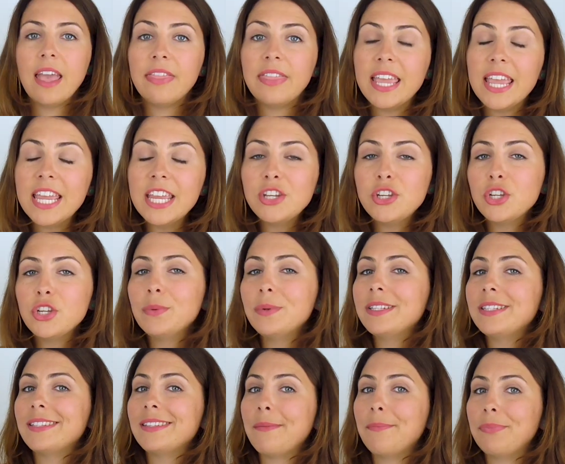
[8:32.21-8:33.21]
The issue
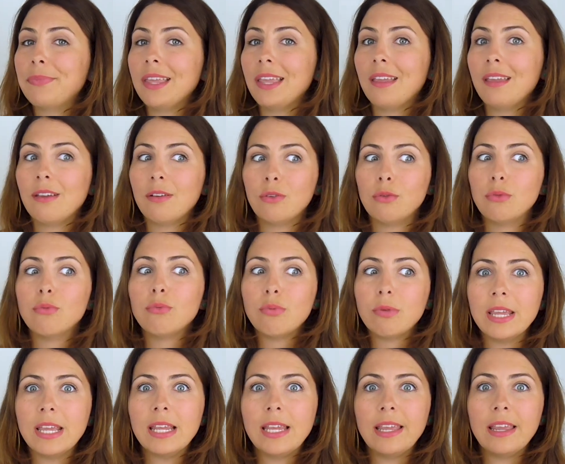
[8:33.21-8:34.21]
is something
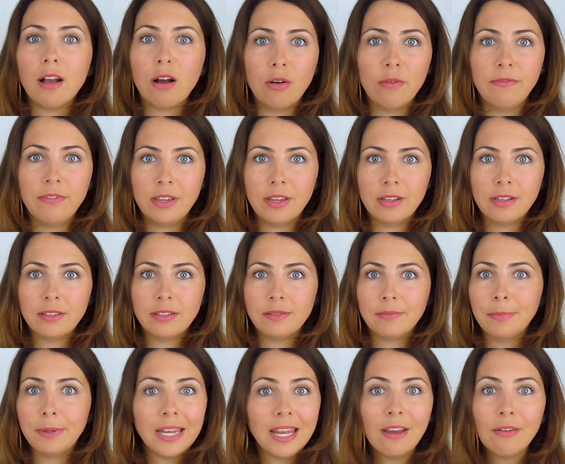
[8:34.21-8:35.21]
really obvious,
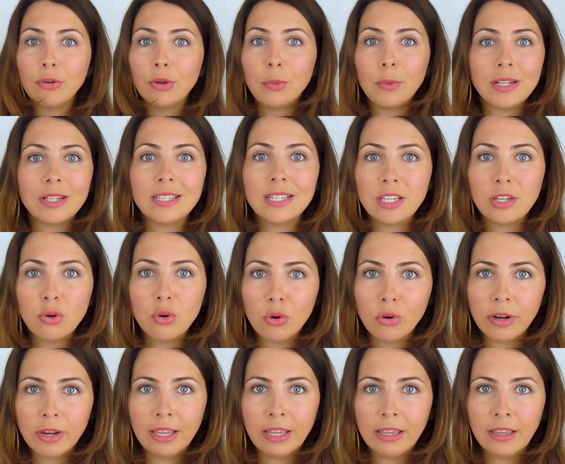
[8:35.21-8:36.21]
but everyone's
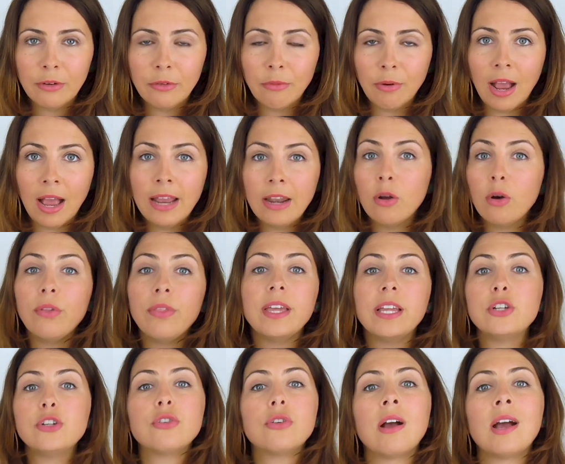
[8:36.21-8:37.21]
ignoring it, right? Or
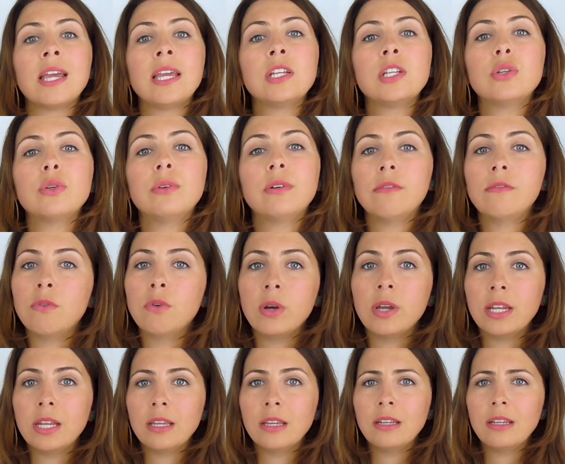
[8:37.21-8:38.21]
they're trying to
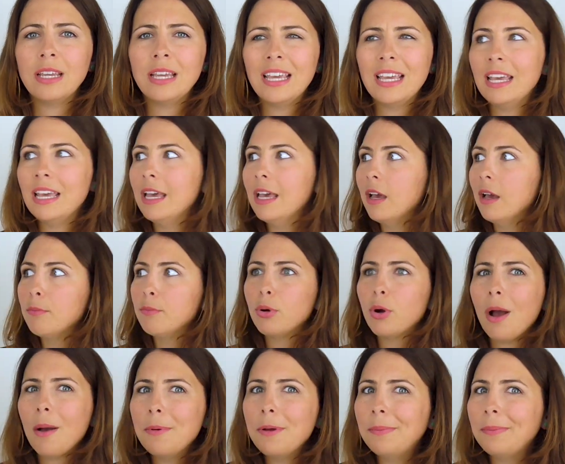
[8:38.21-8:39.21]
avoid it.
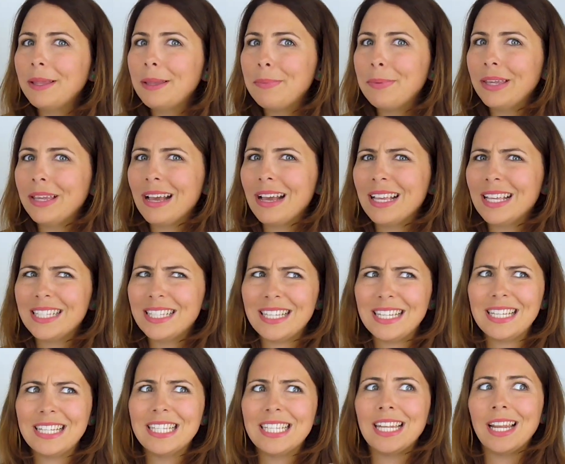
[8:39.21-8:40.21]
Probably because
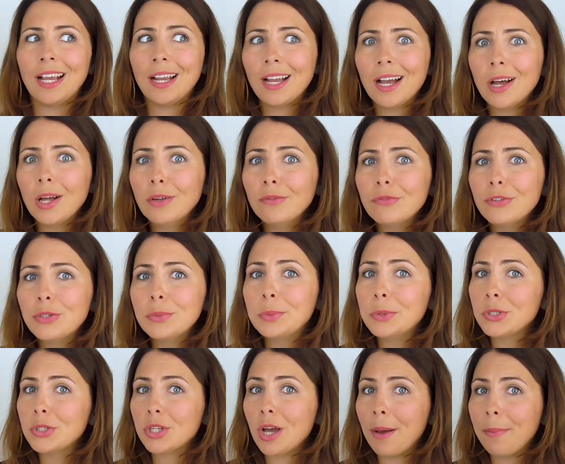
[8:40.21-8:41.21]
it's an
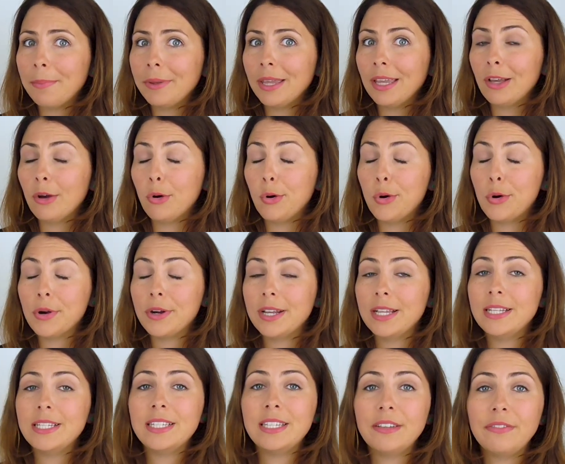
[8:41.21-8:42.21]
uncomfortable topic or
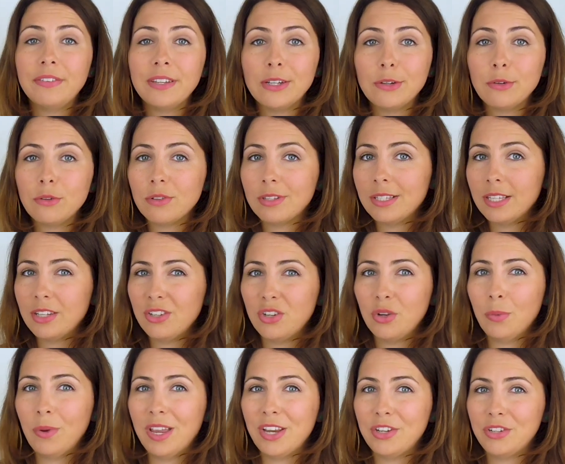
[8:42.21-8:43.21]
a difficult
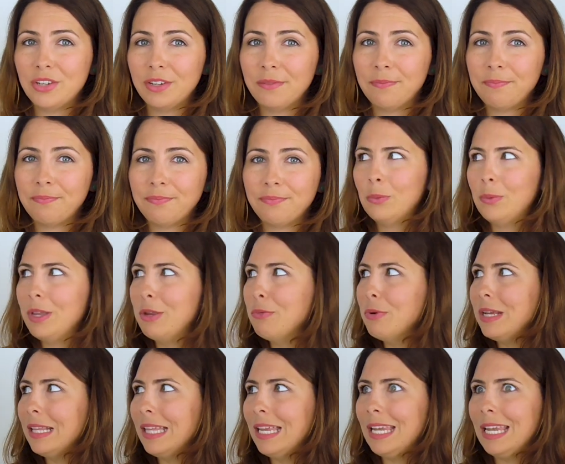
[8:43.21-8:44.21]
situation. We
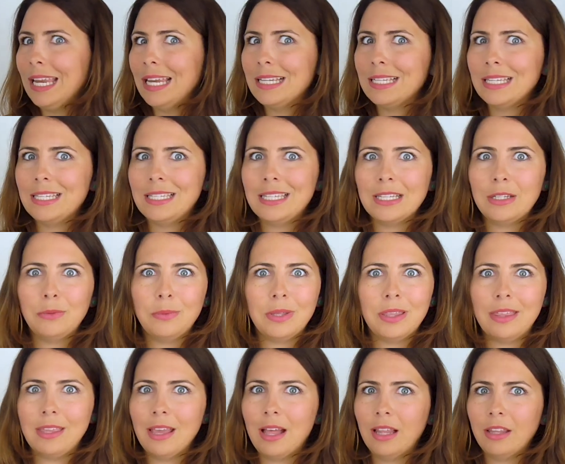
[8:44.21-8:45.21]
really need to deal
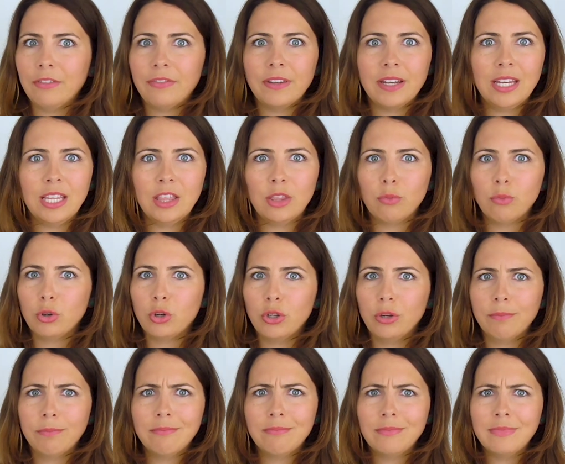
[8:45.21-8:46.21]
with the elephant in the
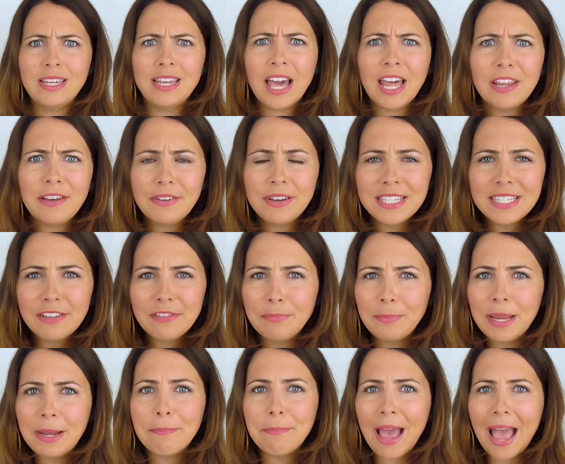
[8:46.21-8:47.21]
room. None of us have
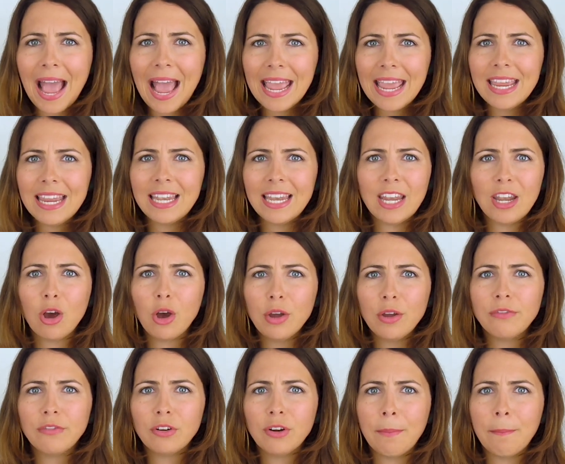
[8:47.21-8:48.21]
been paid in
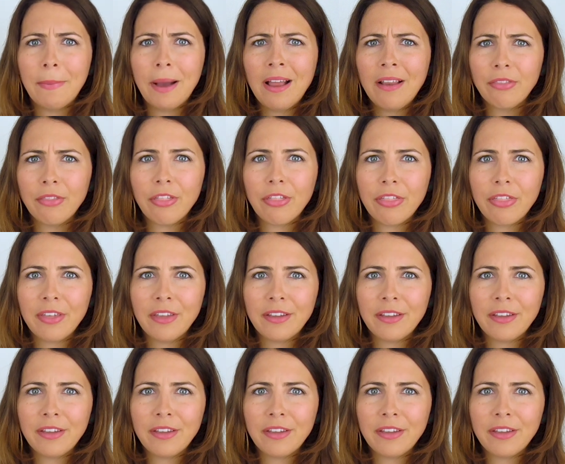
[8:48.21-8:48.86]
over a month.